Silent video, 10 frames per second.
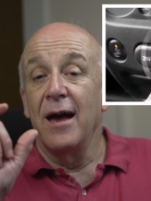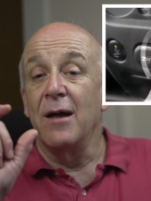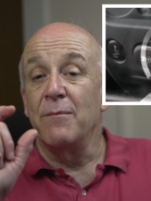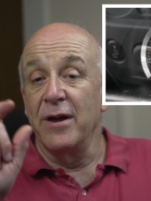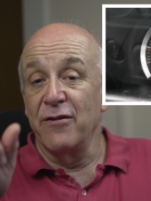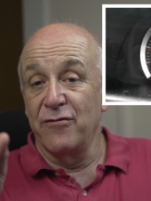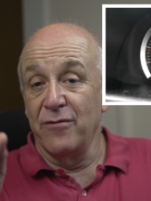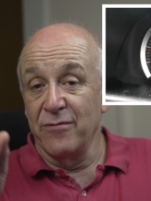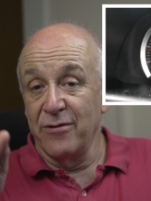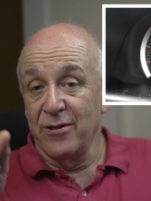and make
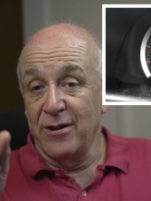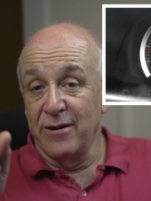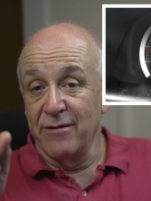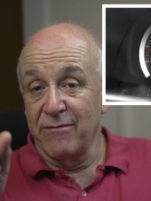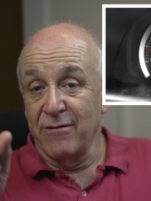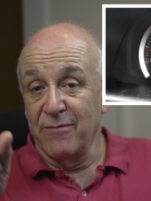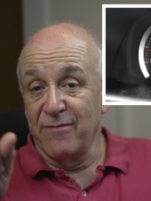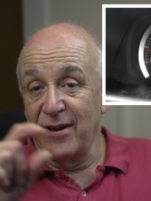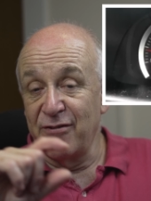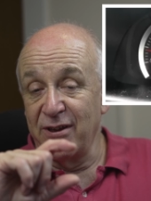sure that the light stops
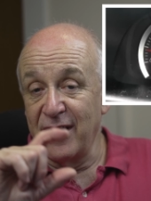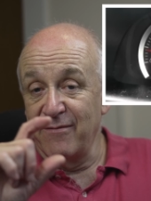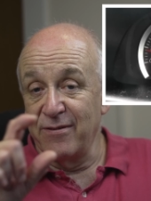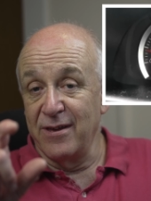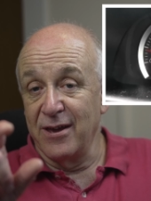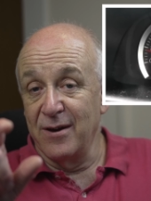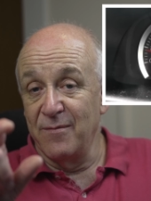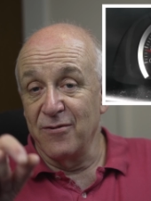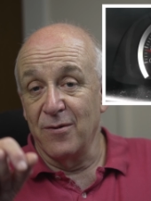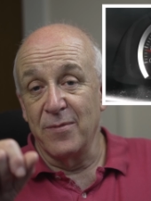flashing, everything
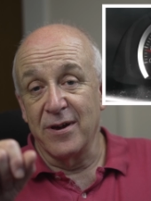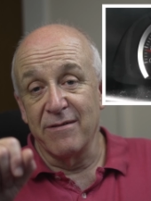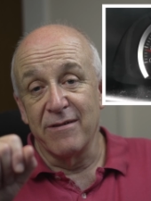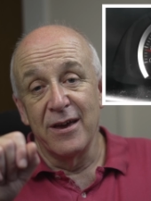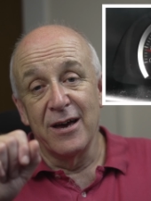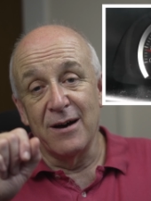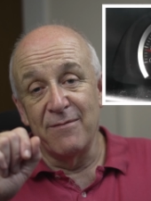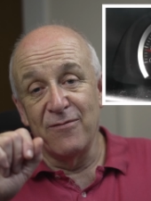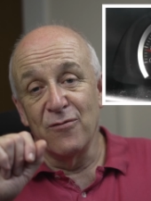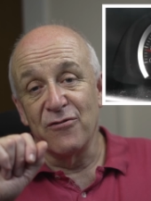comes on, because
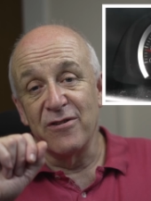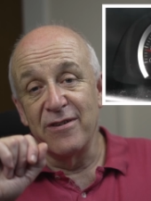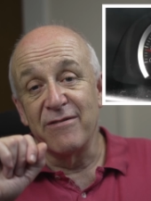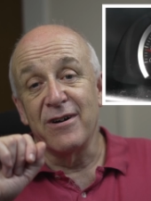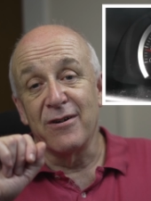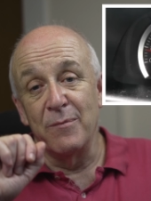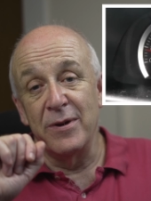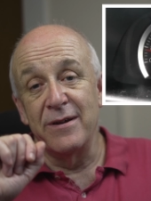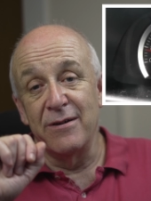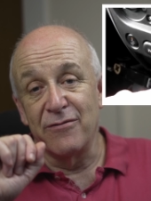unfortunately these are a
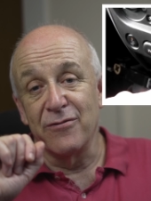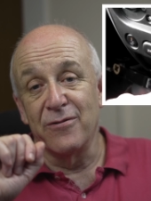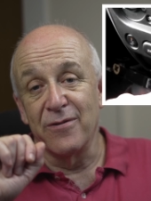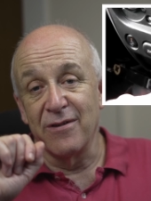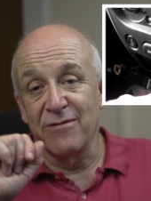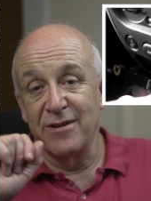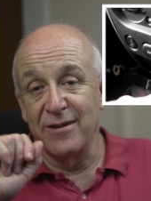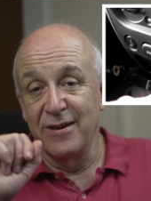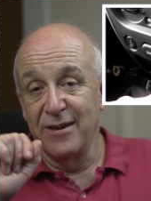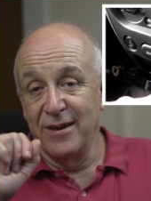bit notorious in
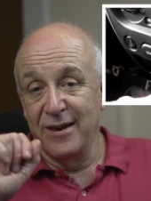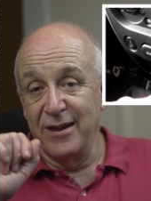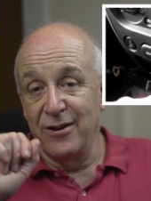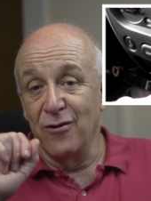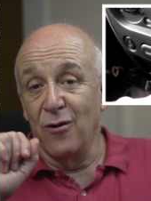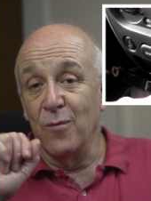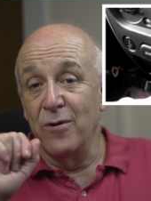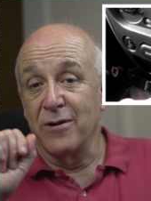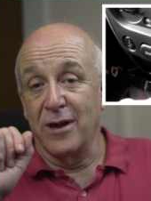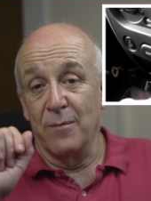not
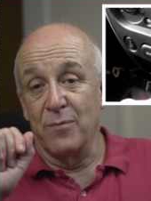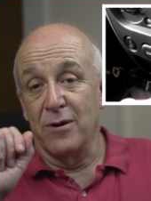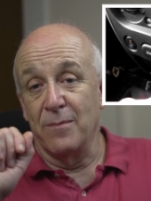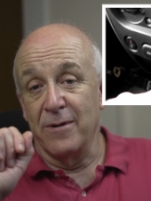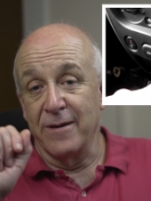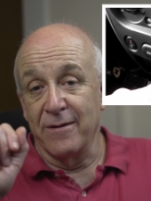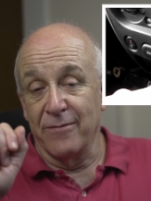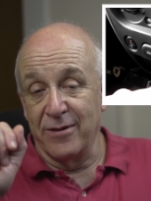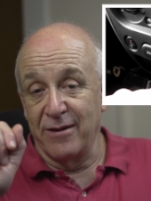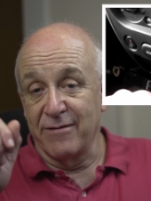working properly
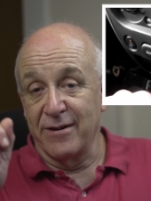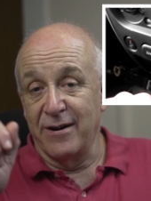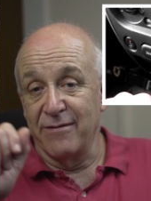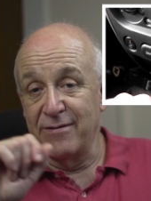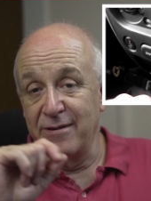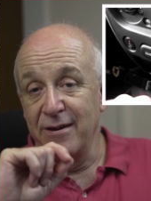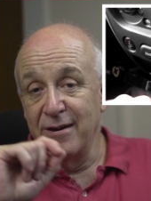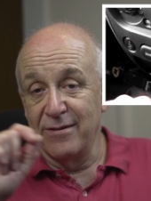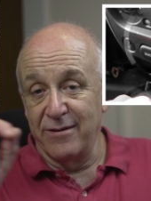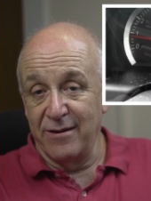on these cars.
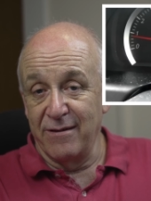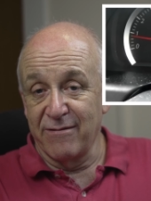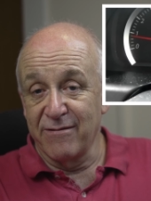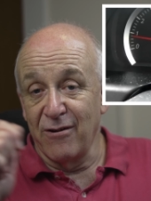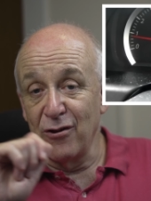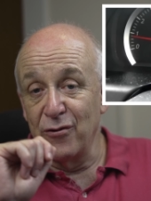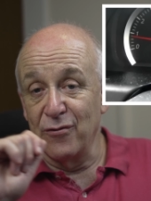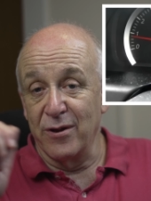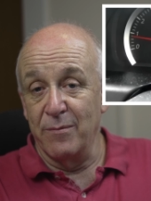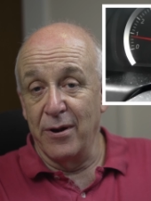The
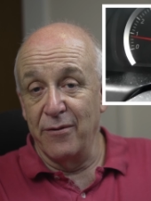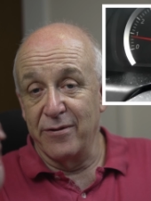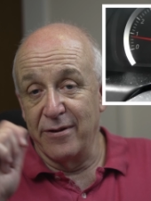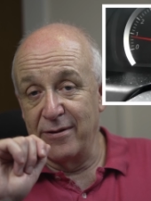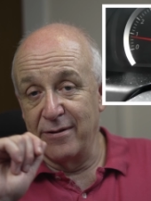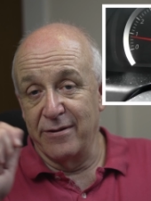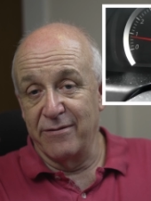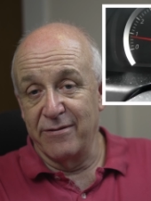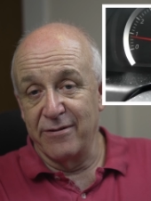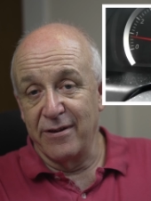solenoid motor that
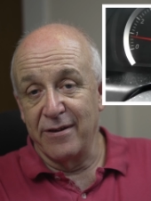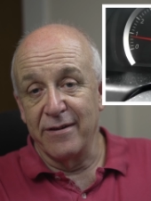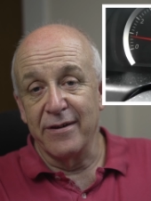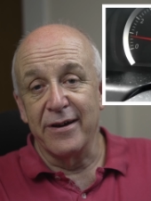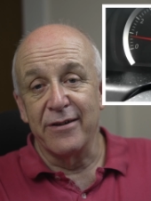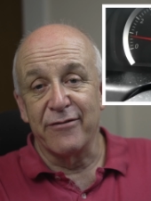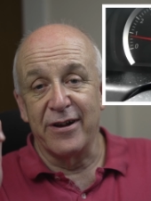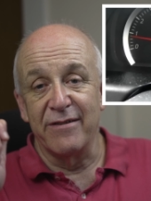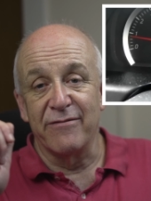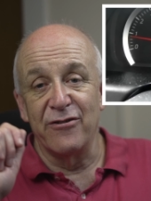does the
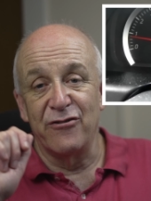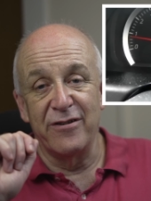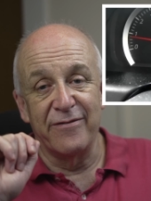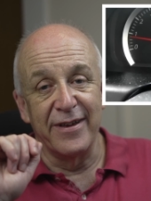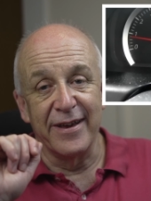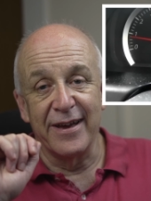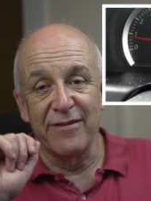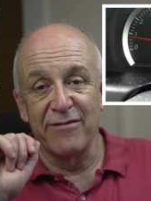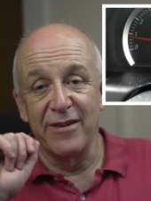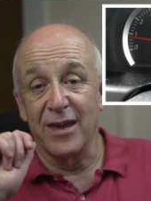transfer shifting gets
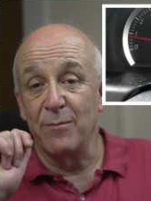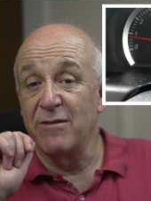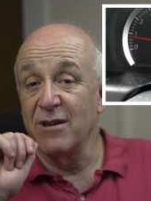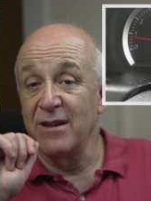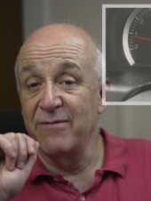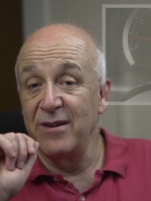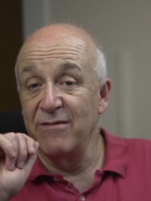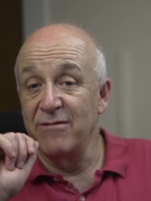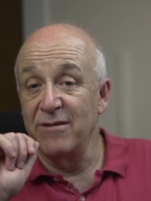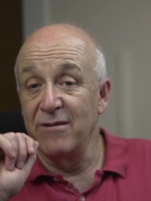sticky, particularly if it
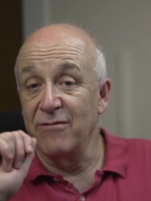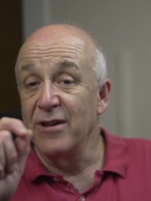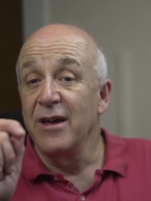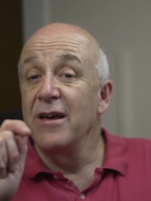isn't used.